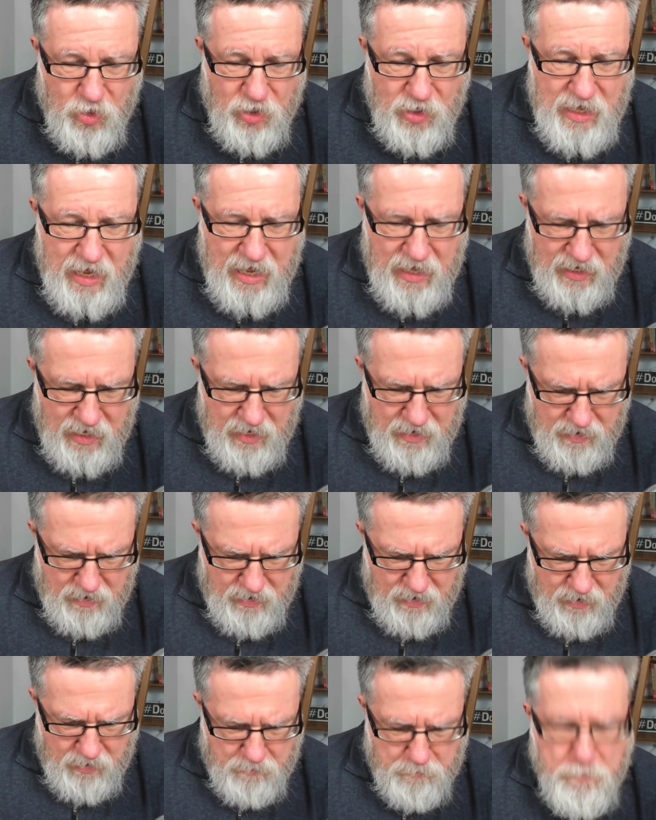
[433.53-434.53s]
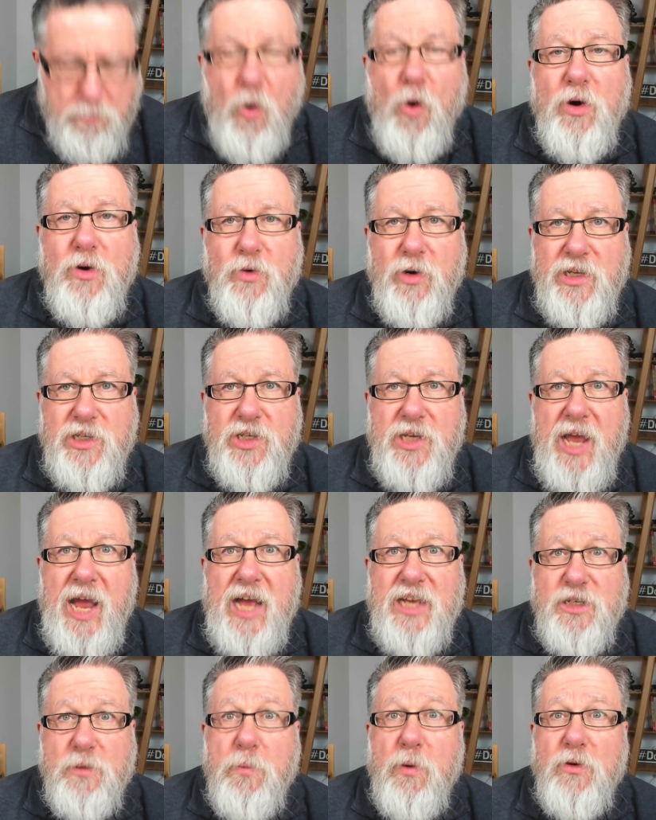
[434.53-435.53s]
take portraits
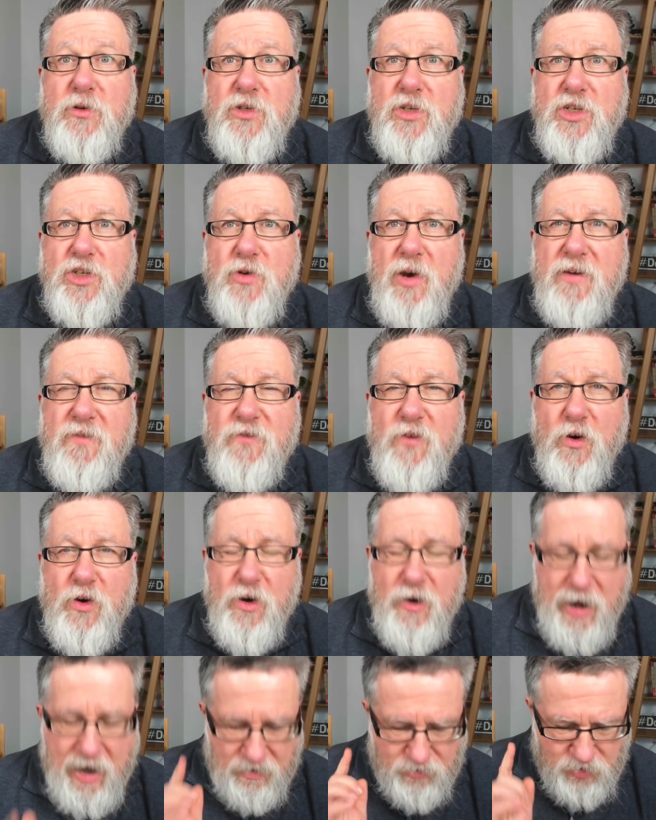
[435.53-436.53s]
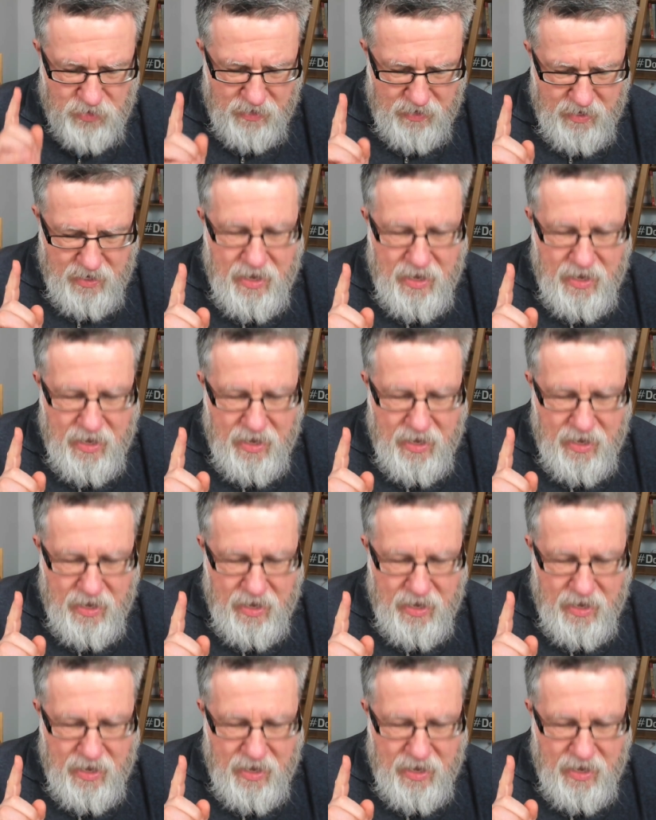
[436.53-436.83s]
as opposed to straight photographs.